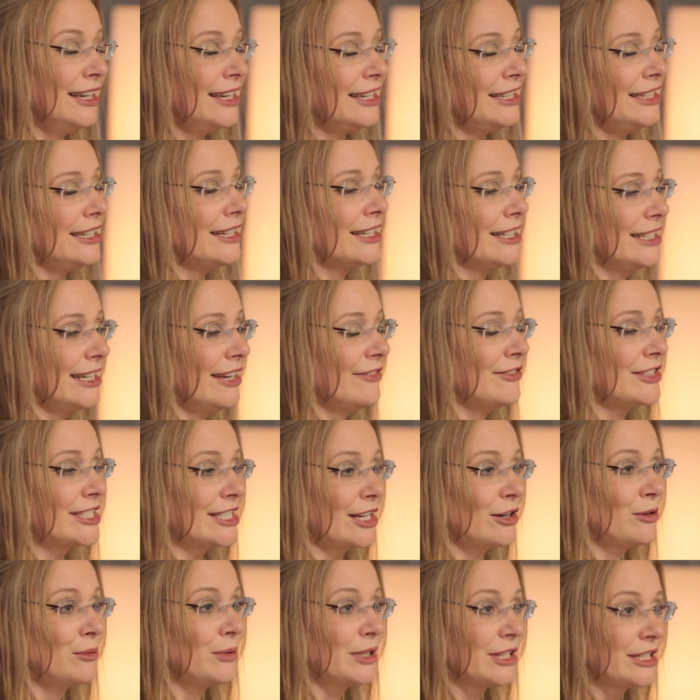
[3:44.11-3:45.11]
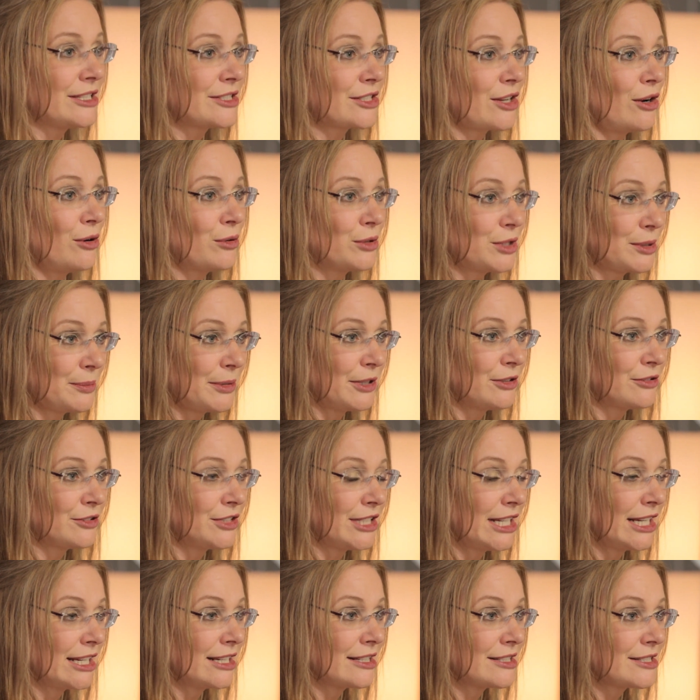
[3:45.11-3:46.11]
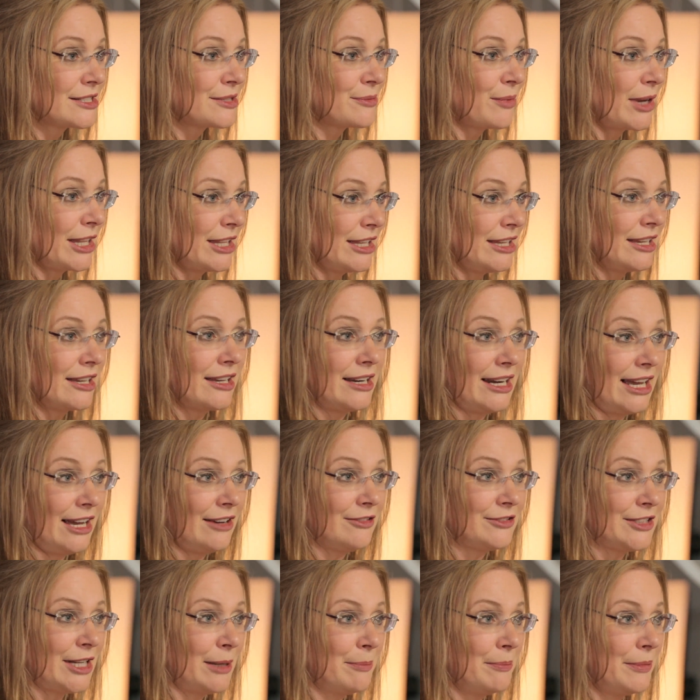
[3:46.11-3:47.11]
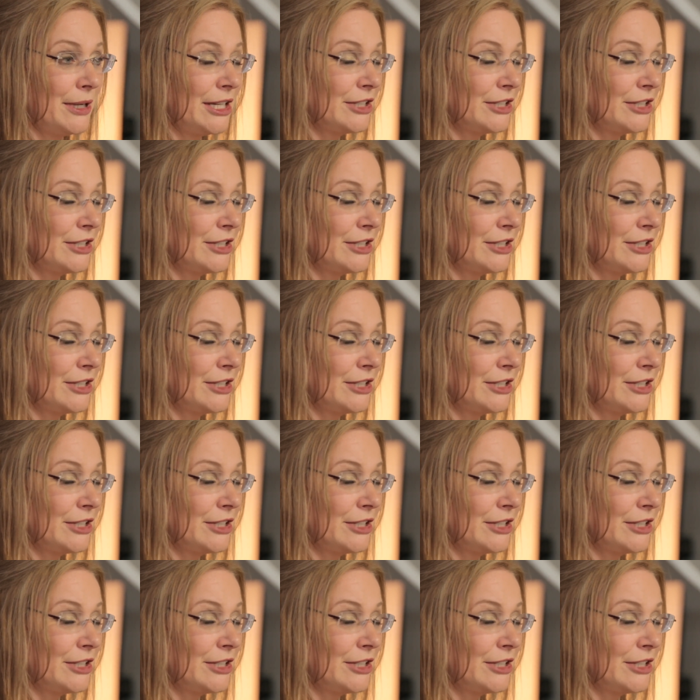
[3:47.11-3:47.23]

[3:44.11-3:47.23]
You can never tell with these colder buildings whether you're going to have damp